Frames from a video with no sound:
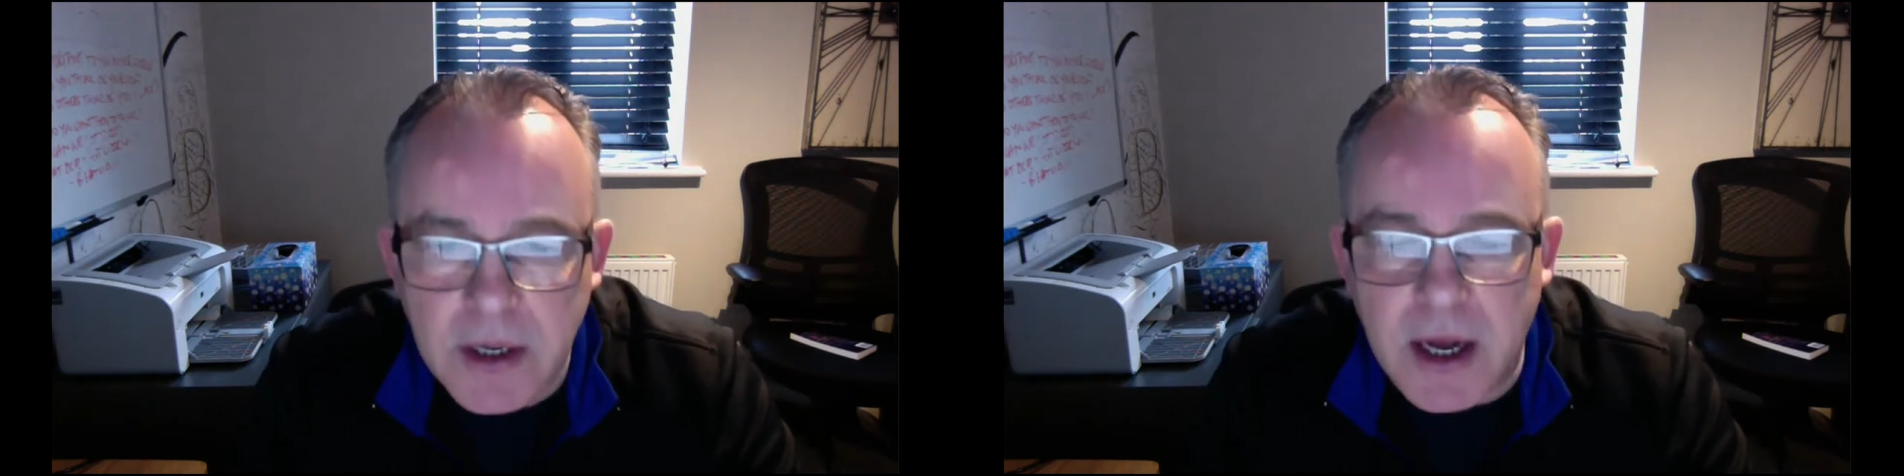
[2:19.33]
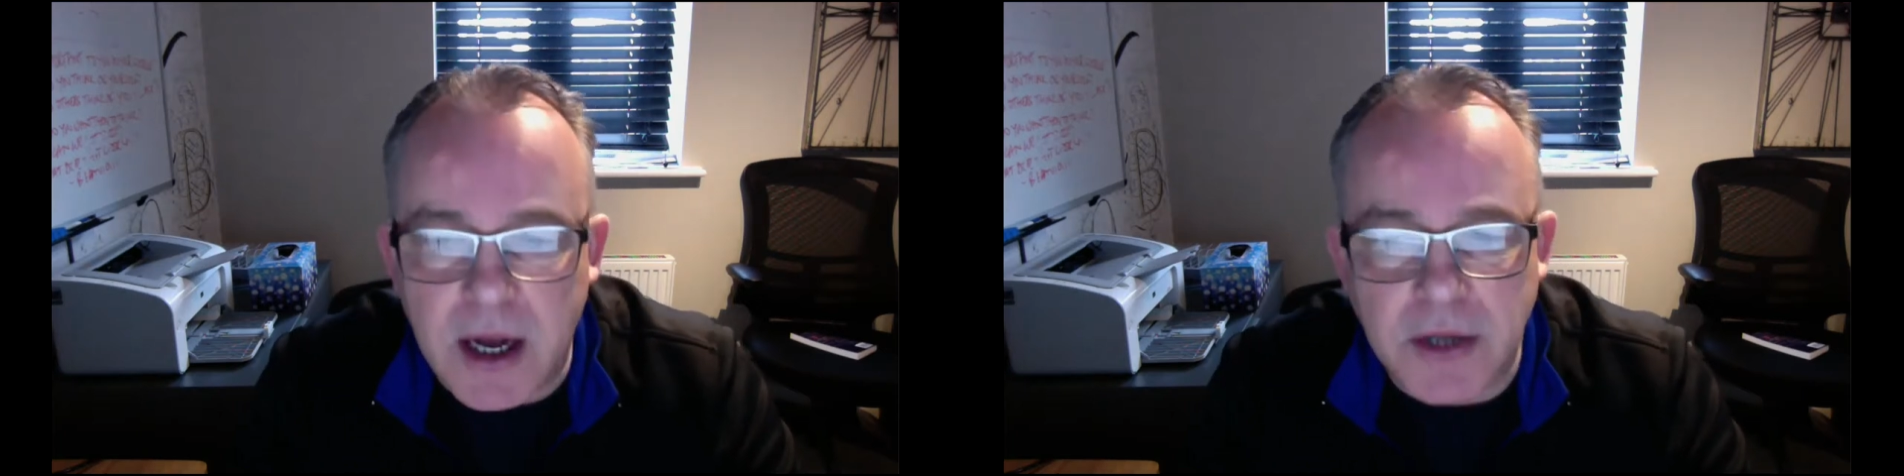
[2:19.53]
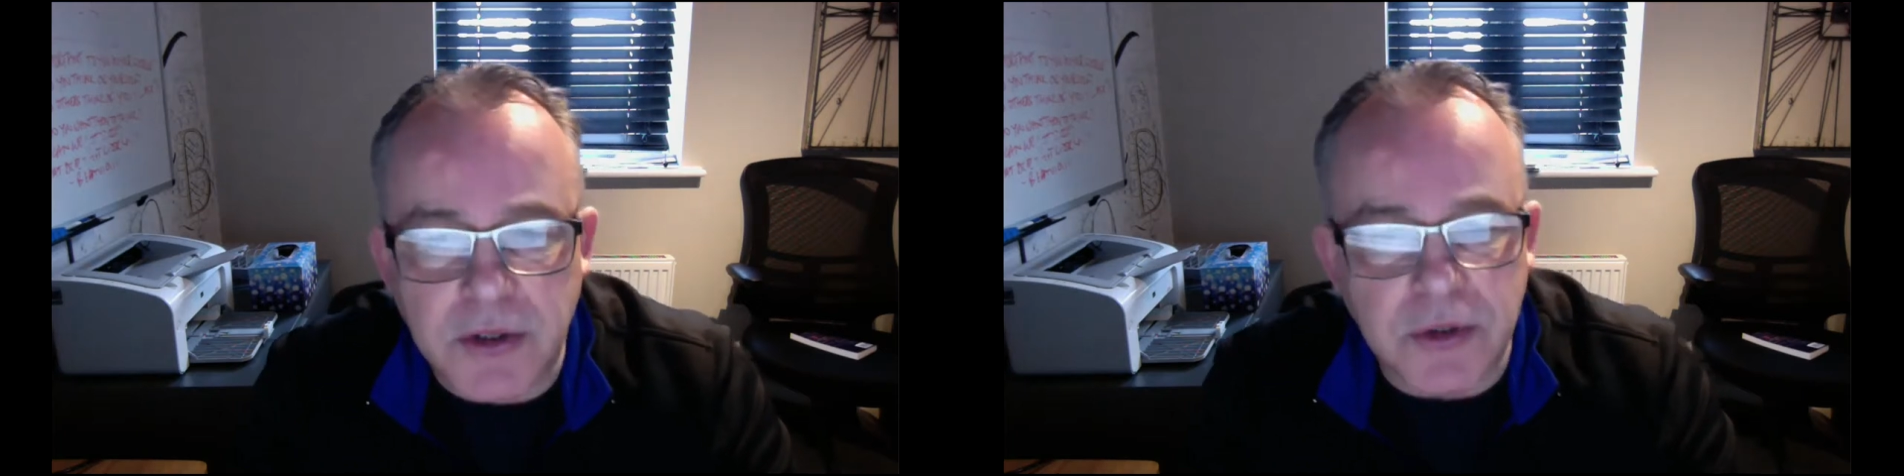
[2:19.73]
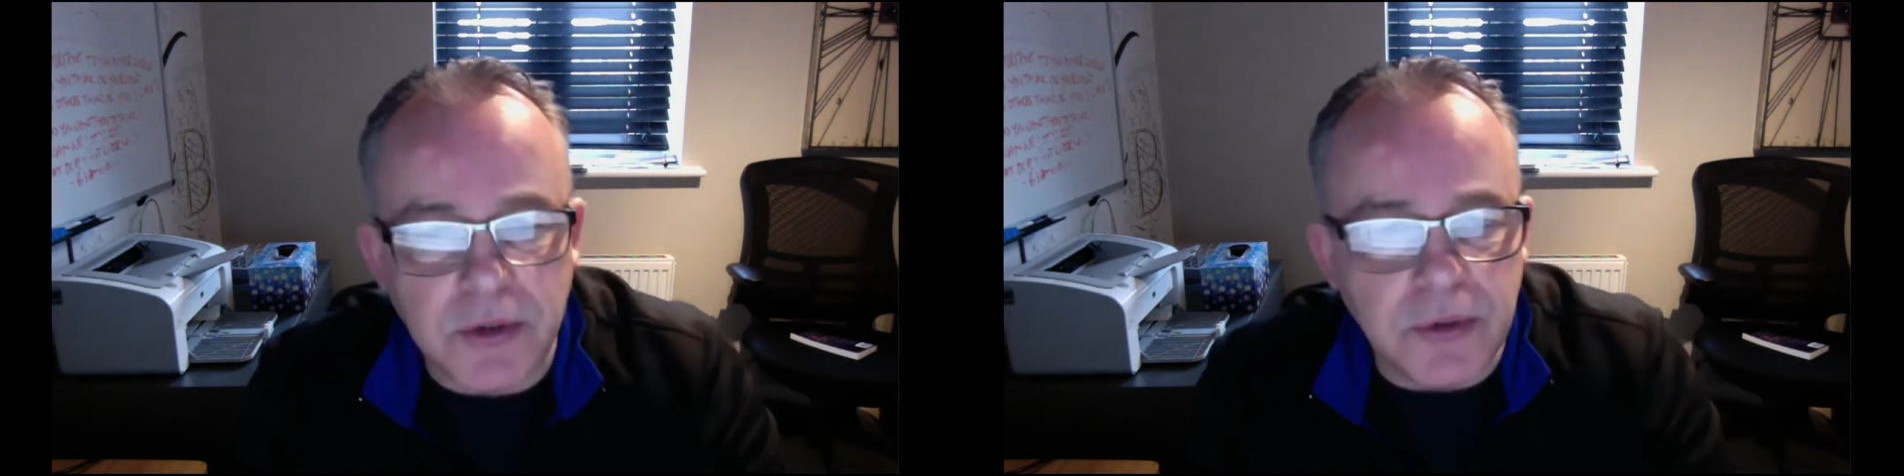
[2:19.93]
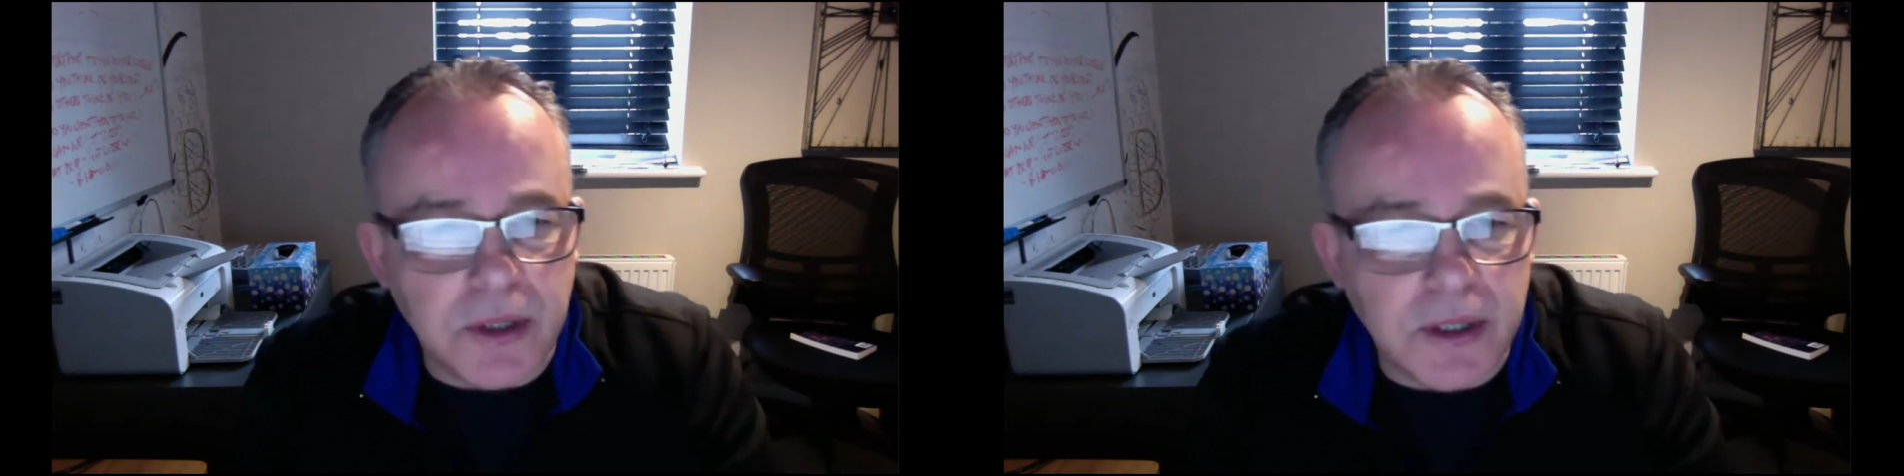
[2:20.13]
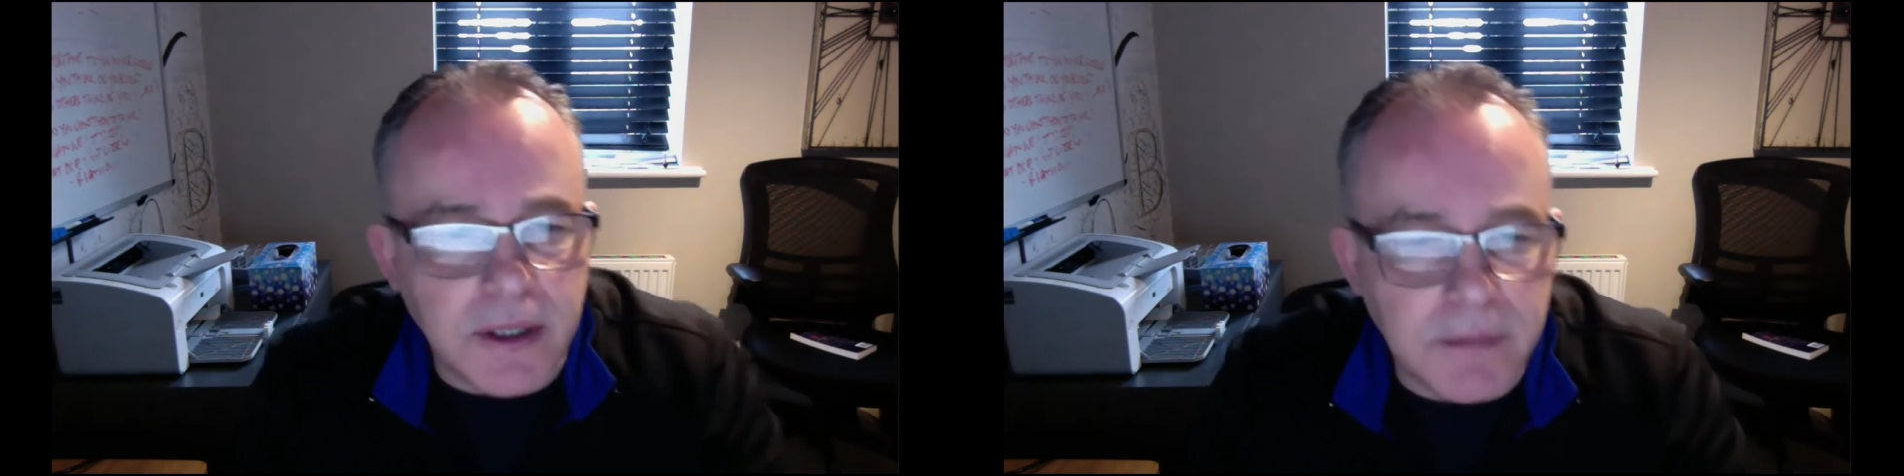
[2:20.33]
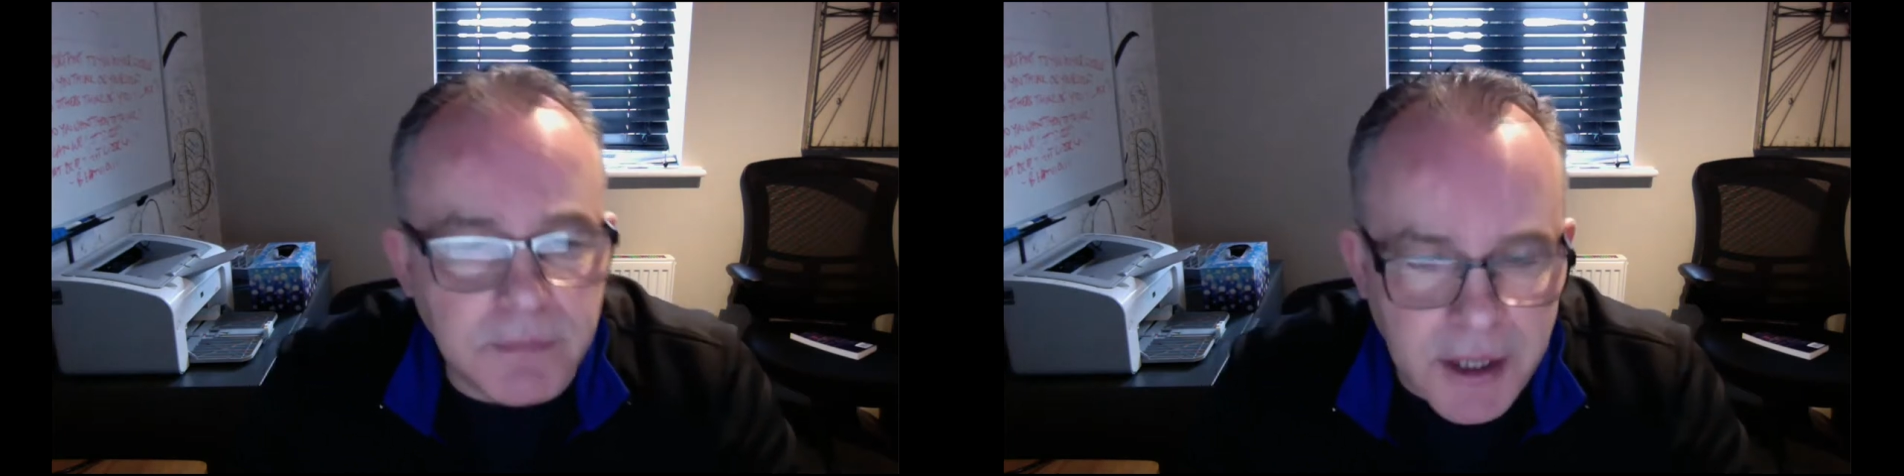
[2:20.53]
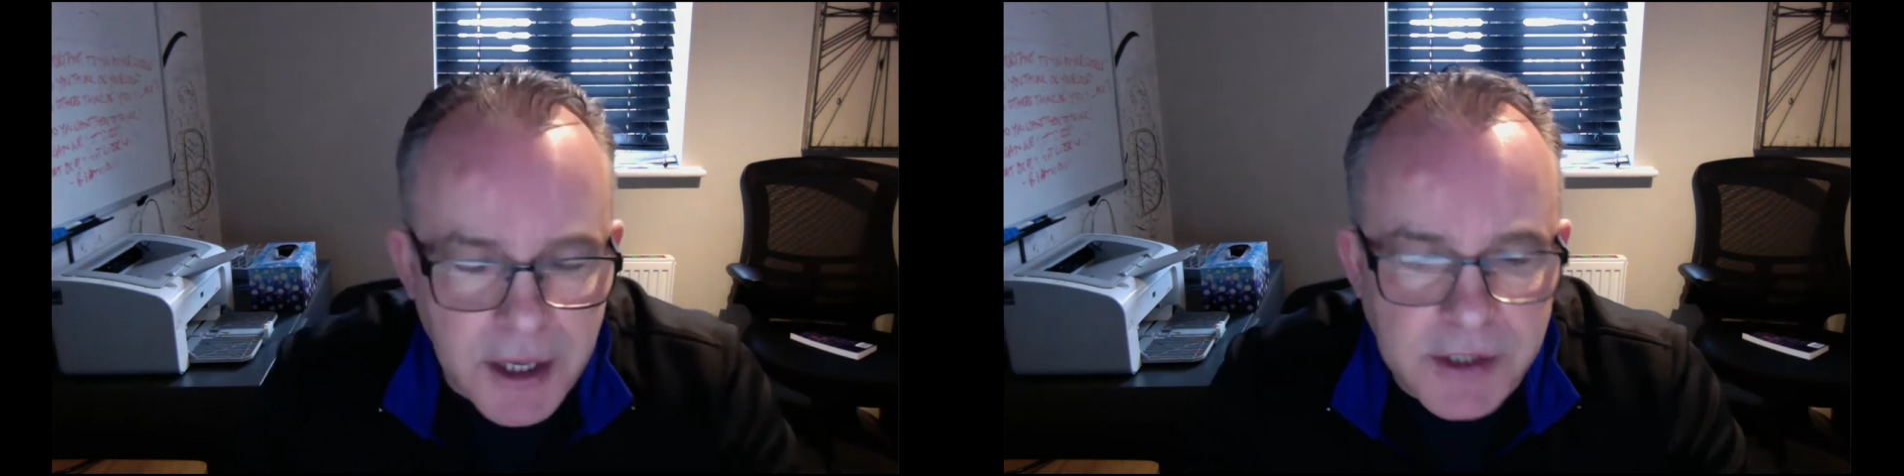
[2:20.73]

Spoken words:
Are you? Can